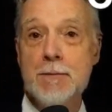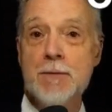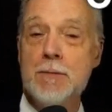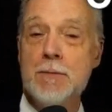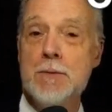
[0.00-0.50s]

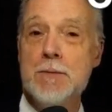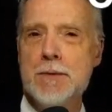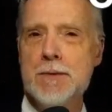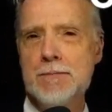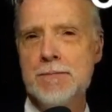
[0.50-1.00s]
But from the,
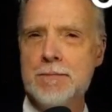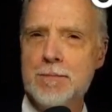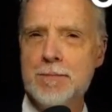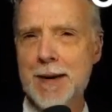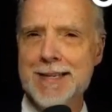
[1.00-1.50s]
the
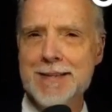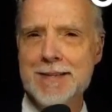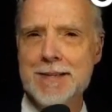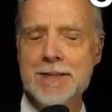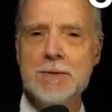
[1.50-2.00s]
bad
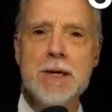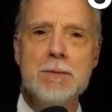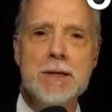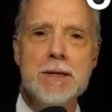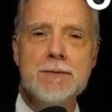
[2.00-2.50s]
sense,
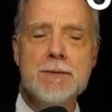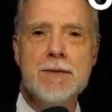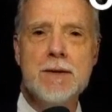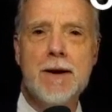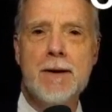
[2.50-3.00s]
maybe
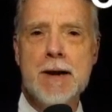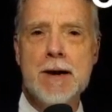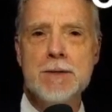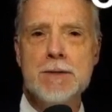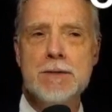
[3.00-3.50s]
it's um,
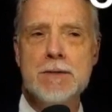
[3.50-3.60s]
how it's,